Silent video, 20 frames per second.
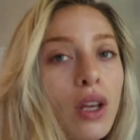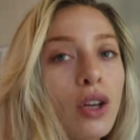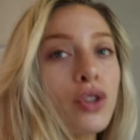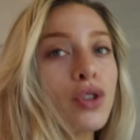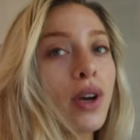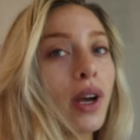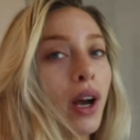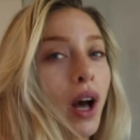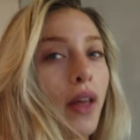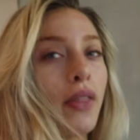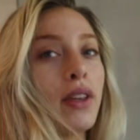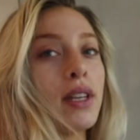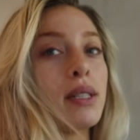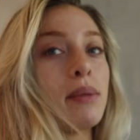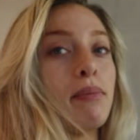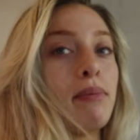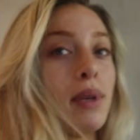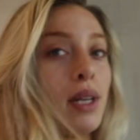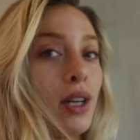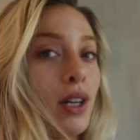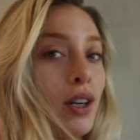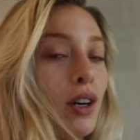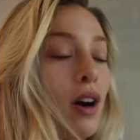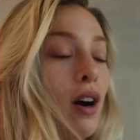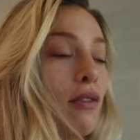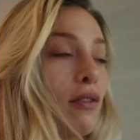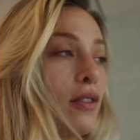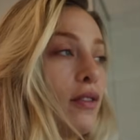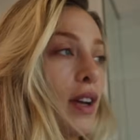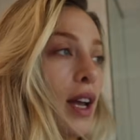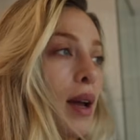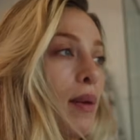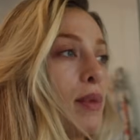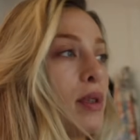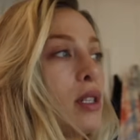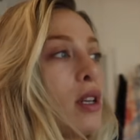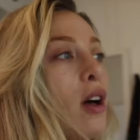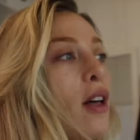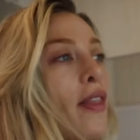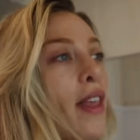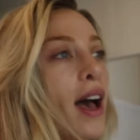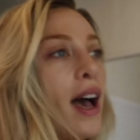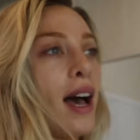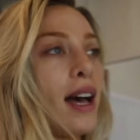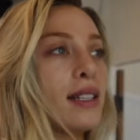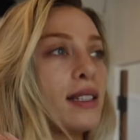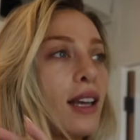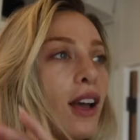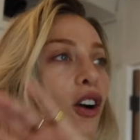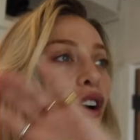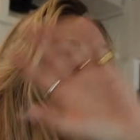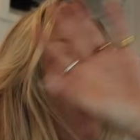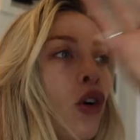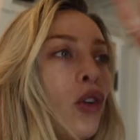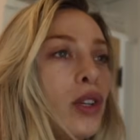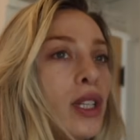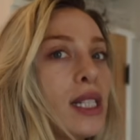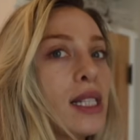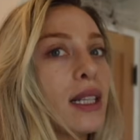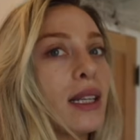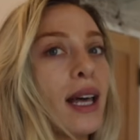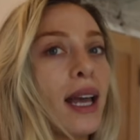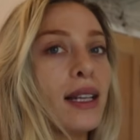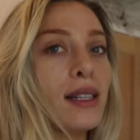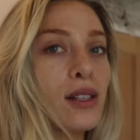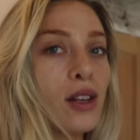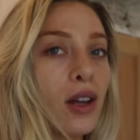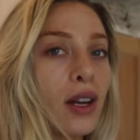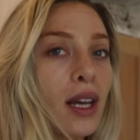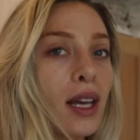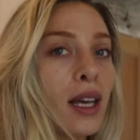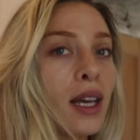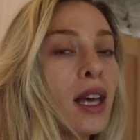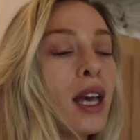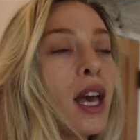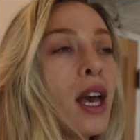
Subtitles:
So I got this mirror off of Amazon that has like all these lights on it